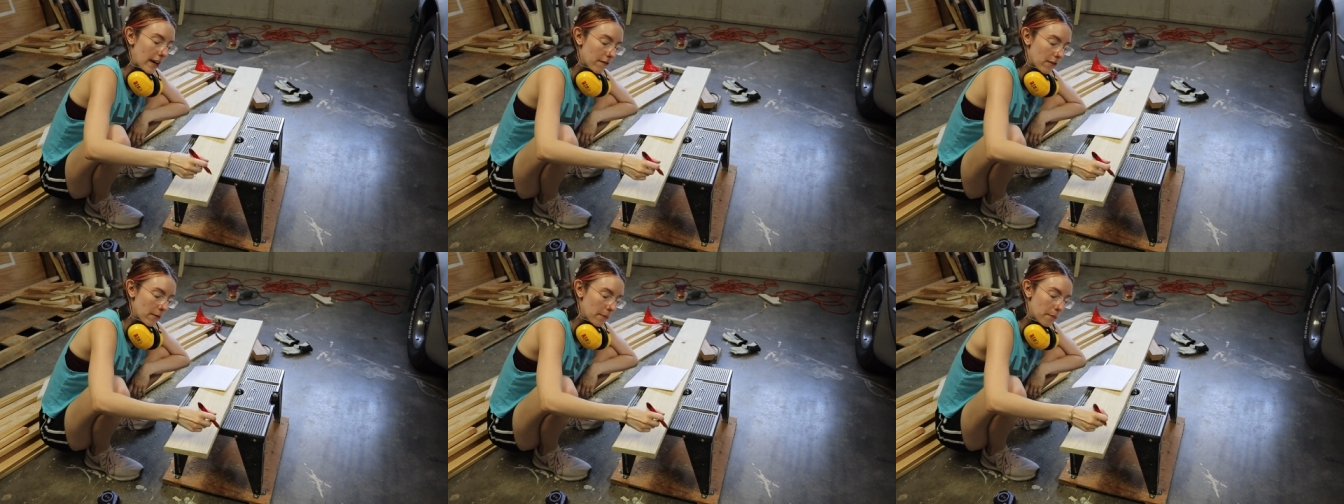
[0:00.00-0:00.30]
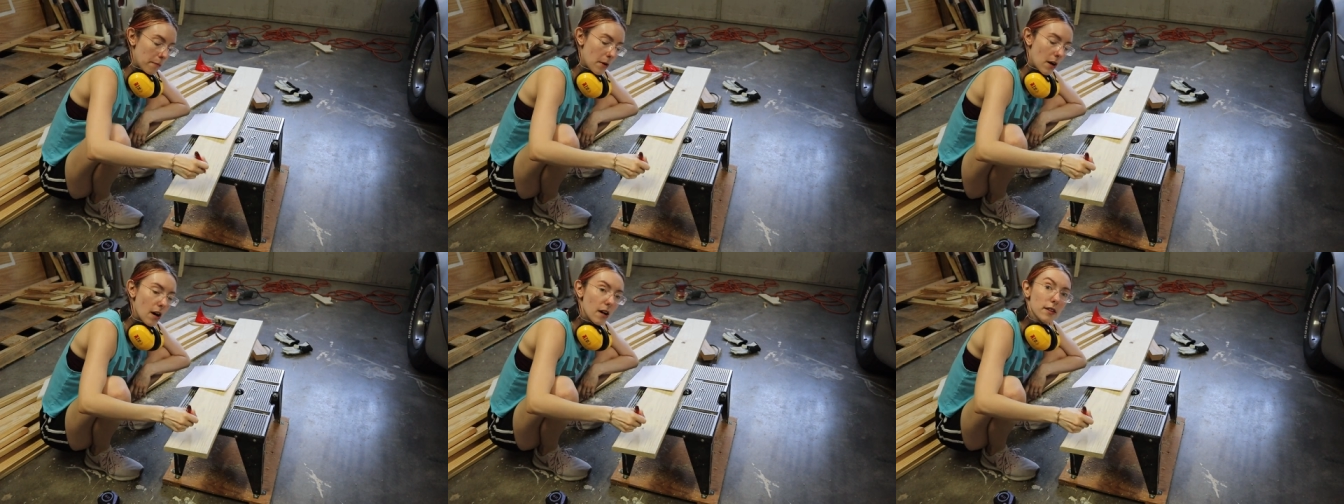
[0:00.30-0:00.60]
have a
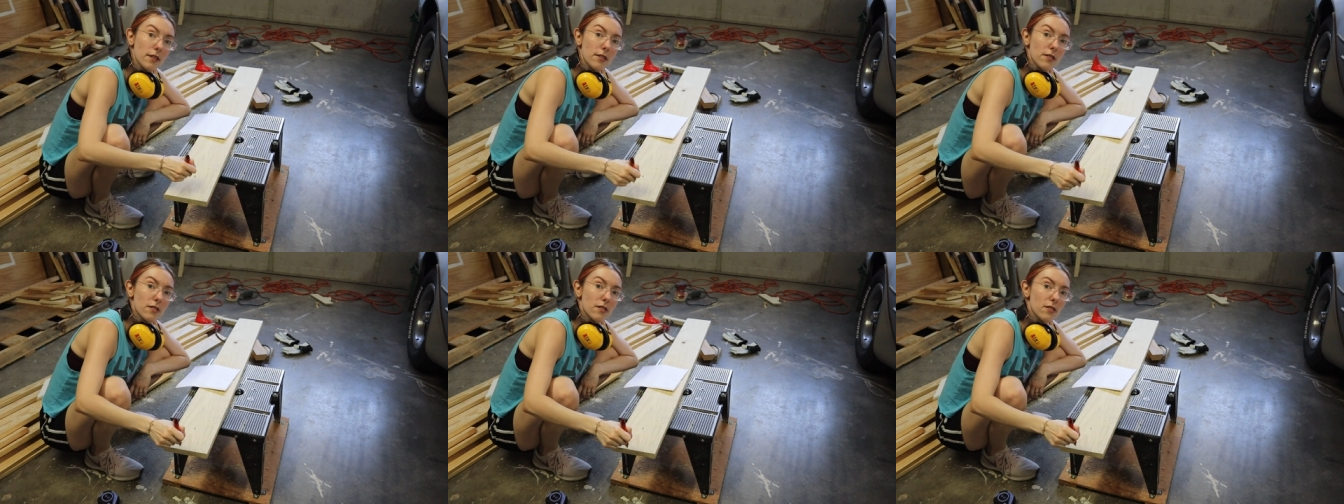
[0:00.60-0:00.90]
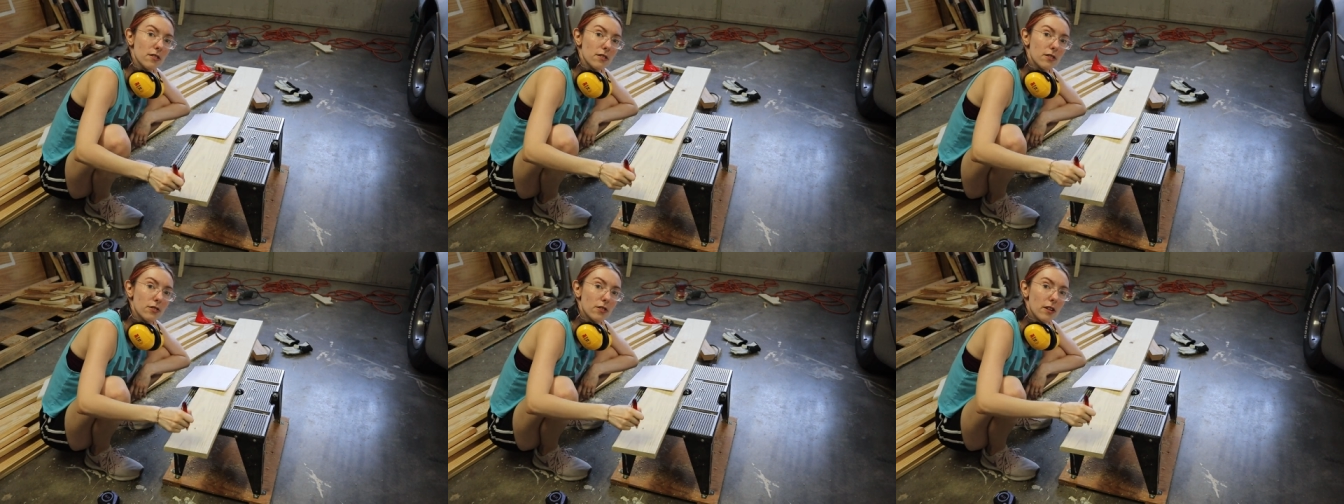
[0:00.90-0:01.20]

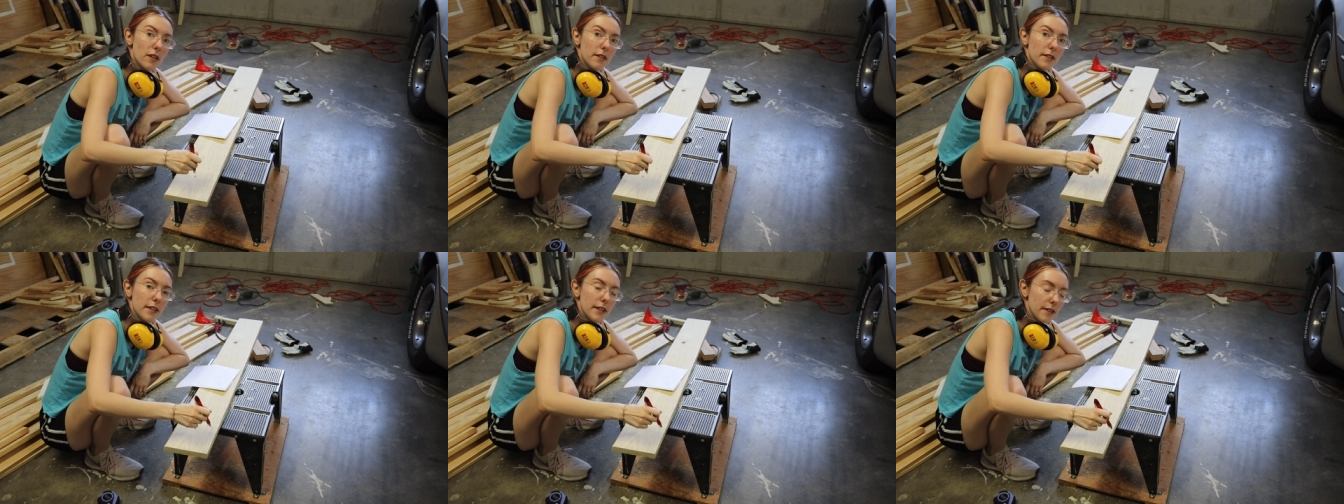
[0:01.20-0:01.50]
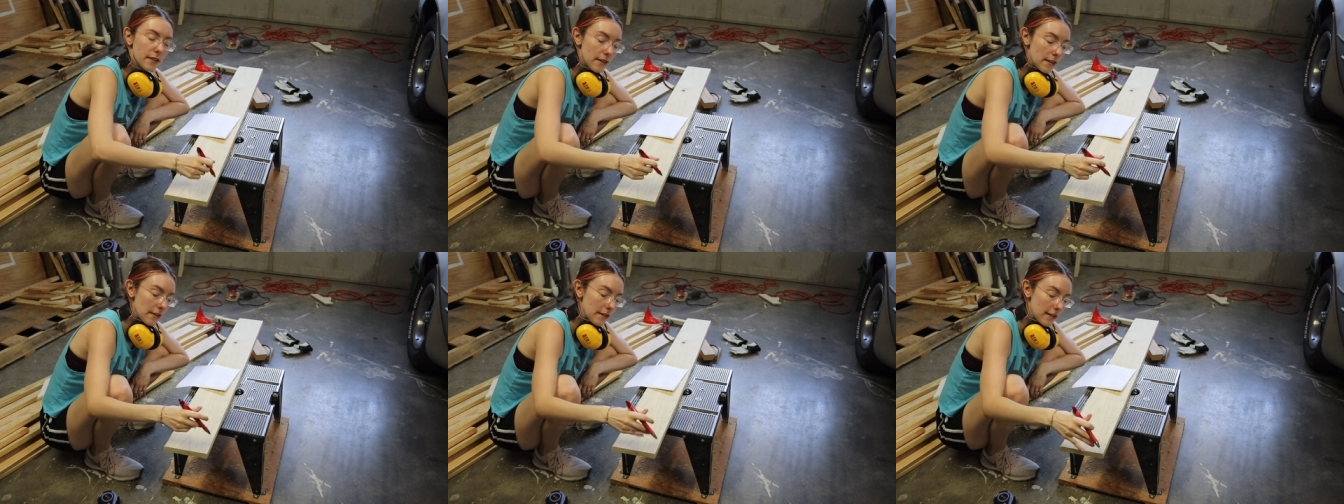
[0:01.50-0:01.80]
box drawn
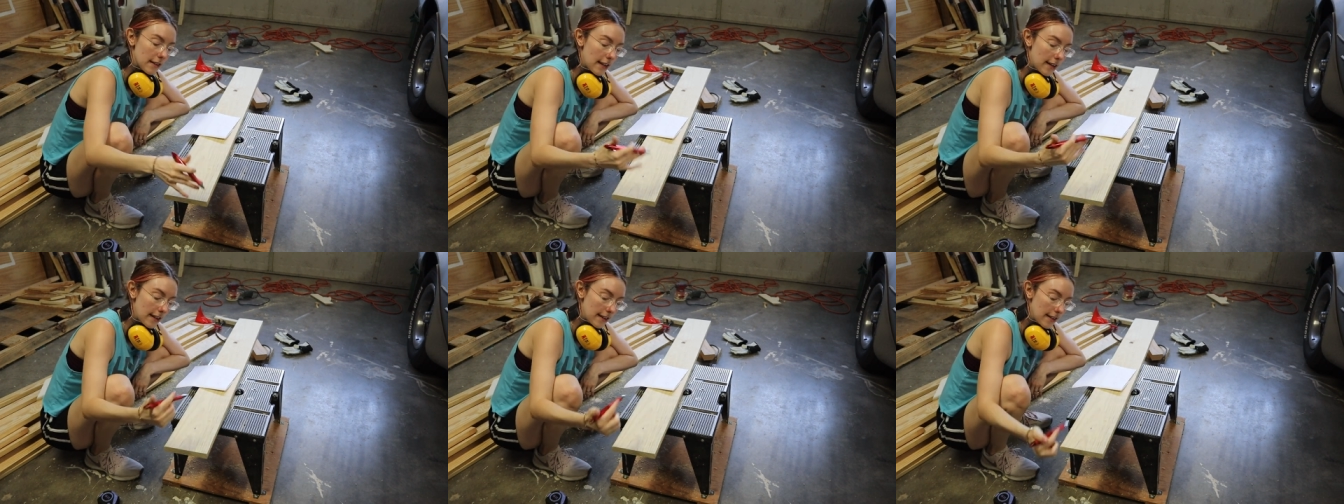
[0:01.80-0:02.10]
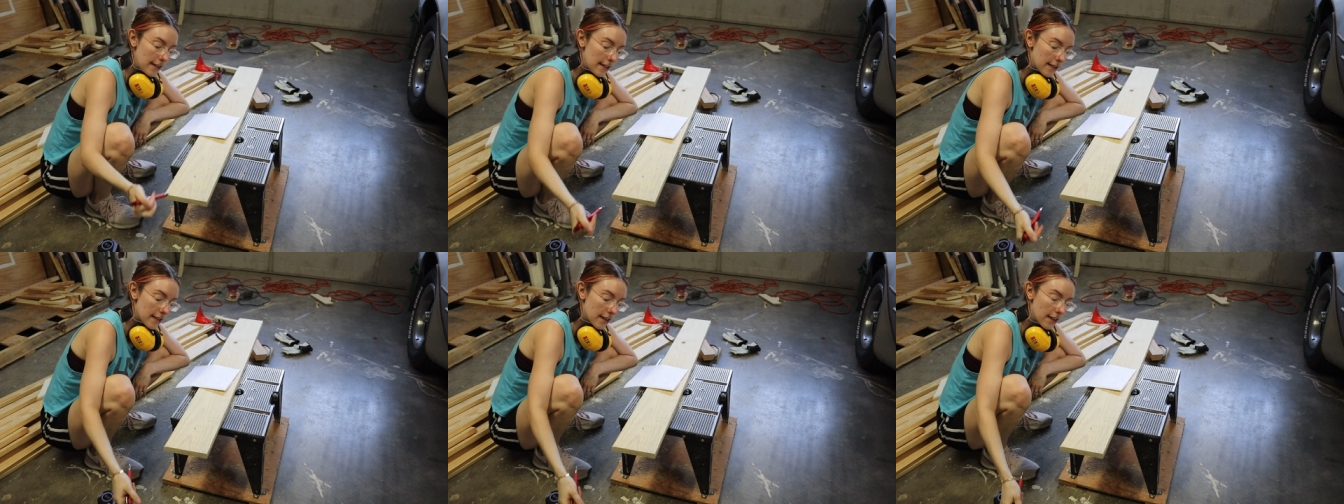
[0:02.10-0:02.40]
here that I
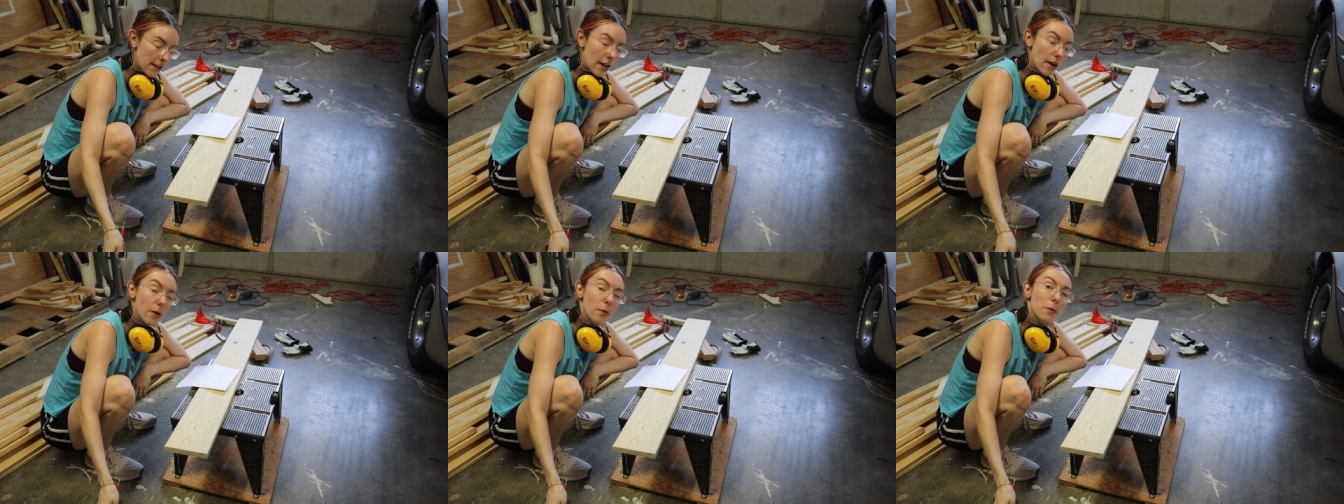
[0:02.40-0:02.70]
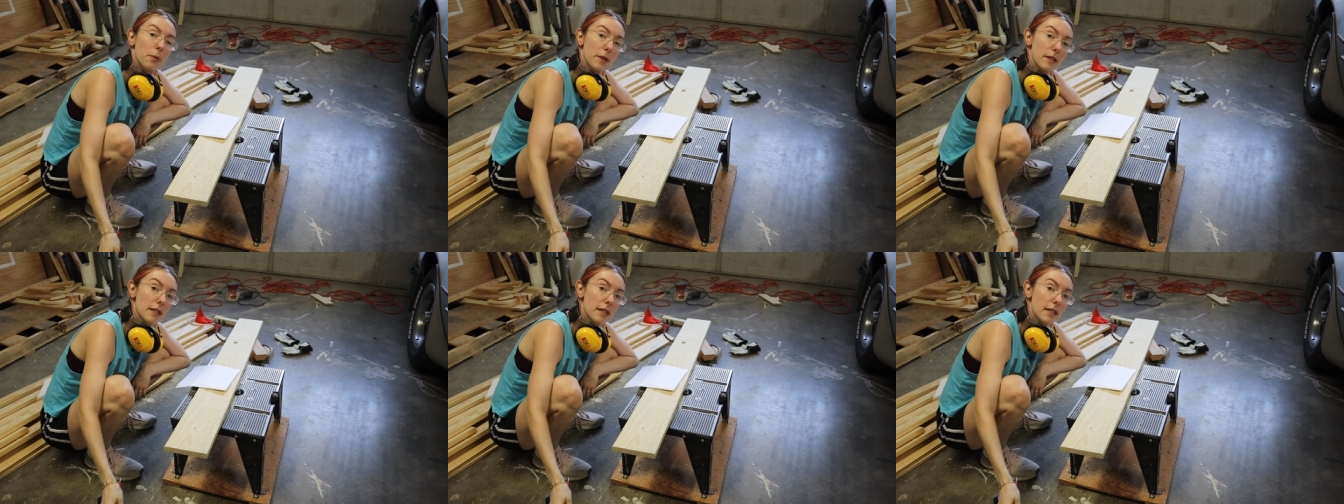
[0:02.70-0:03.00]
need to cut
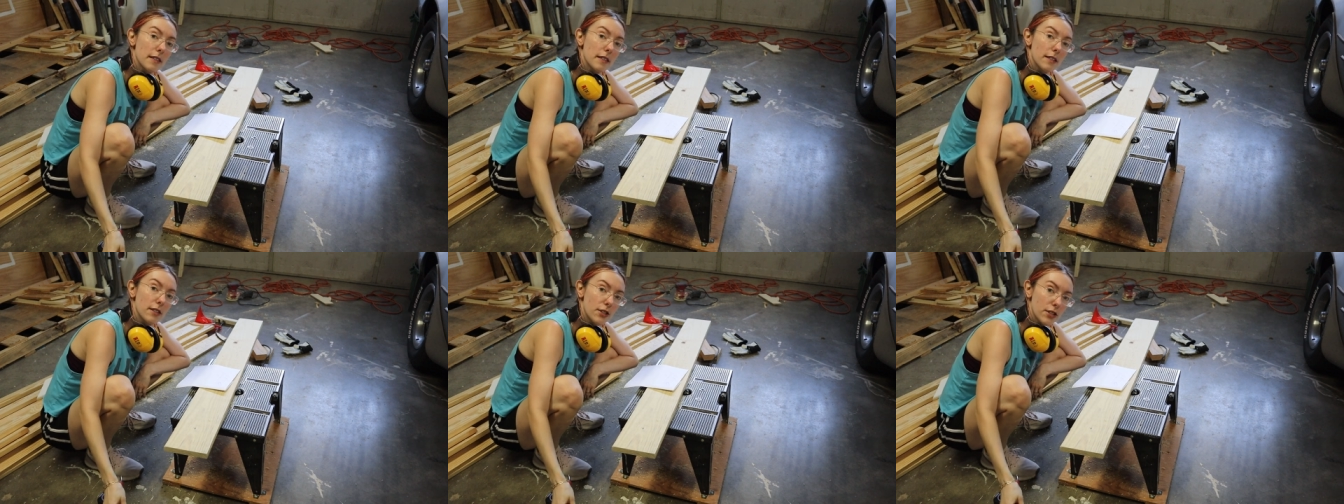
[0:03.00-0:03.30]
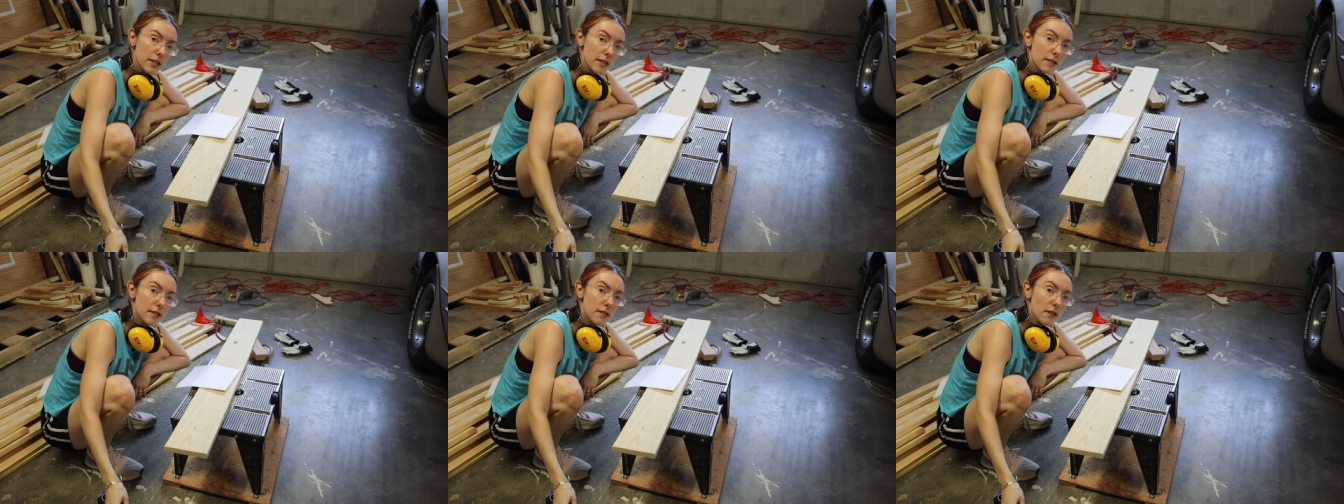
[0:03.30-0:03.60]
out with the
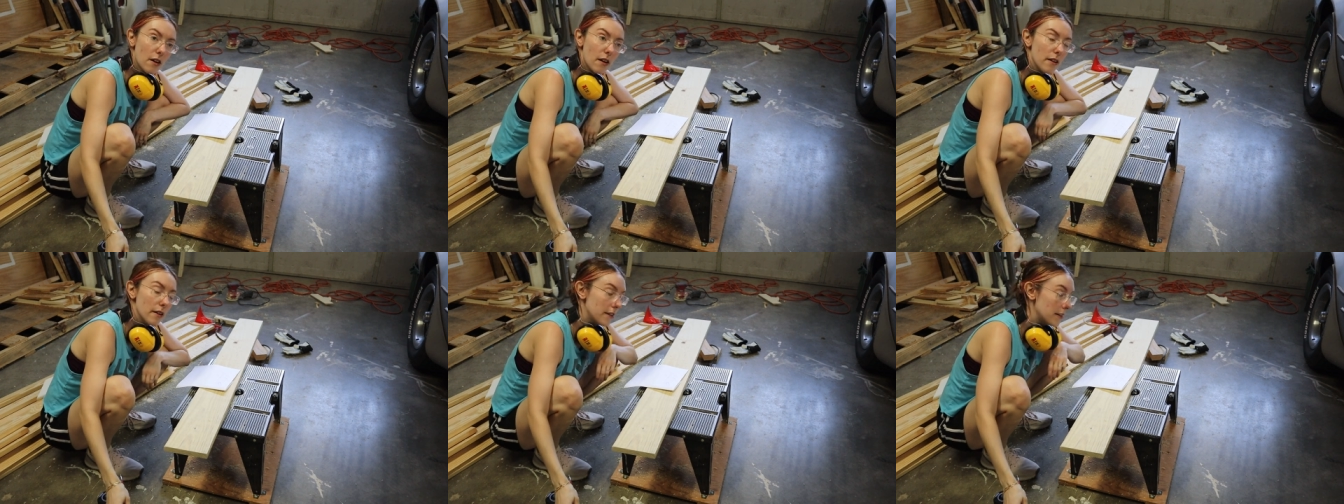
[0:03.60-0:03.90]
jigsaw,